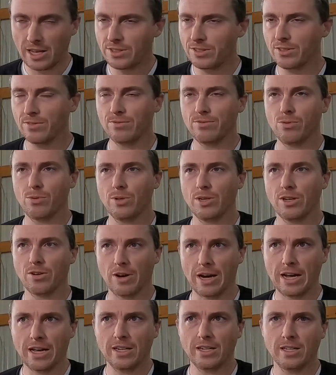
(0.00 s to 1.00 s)
less than 40
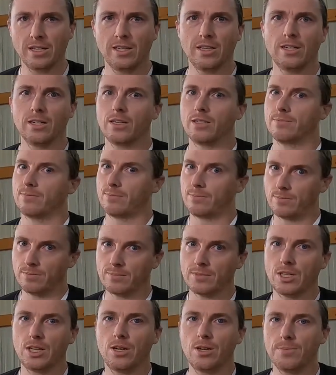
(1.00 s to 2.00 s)
grand,
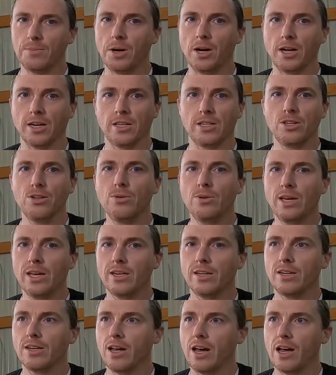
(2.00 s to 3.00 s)
come on, you
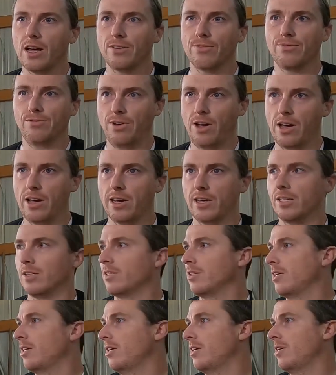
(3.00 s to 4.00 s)
cannot find
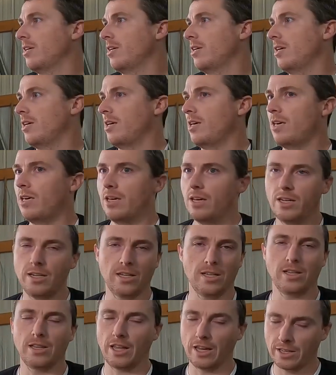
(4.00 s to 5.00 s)

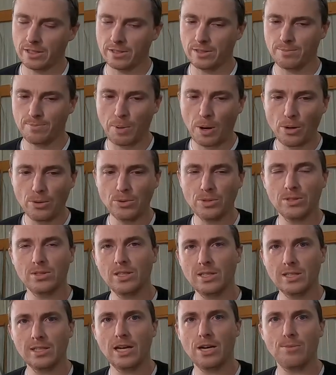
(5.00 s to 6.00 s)
any. Like, post
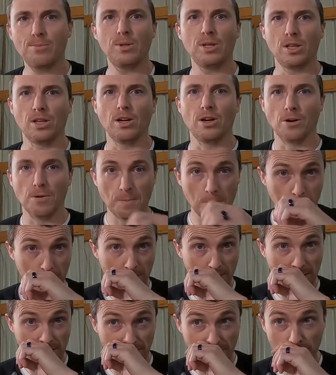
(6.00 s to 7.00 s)
it down below
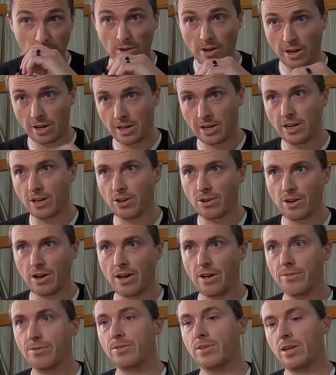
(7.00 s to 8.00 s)
if you got an
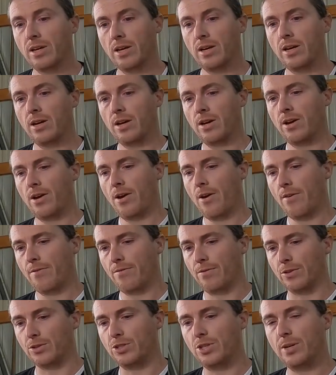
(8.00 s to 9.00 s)
aircraft
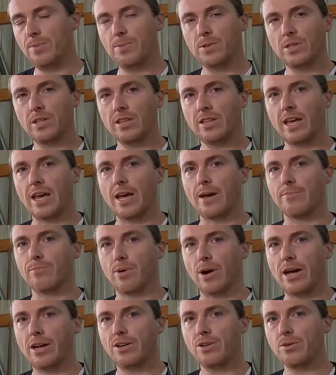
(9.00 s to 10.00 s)
for cheaper than that,
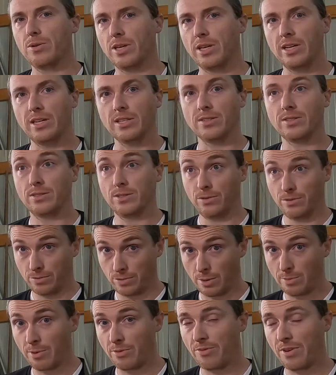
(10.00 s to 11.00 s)
brand new kits
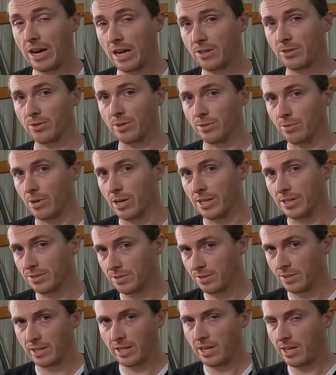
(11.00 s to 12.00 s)
from a factory
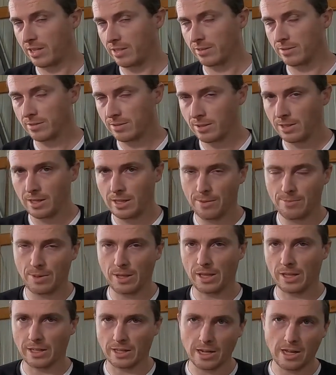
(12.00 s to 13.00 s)
wise. You can't be
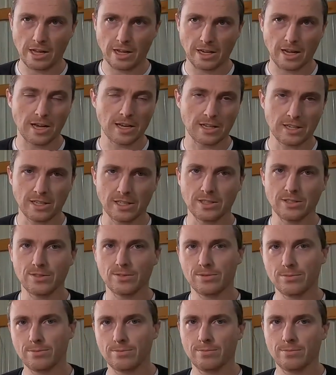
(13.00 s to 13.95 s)
like, I got kits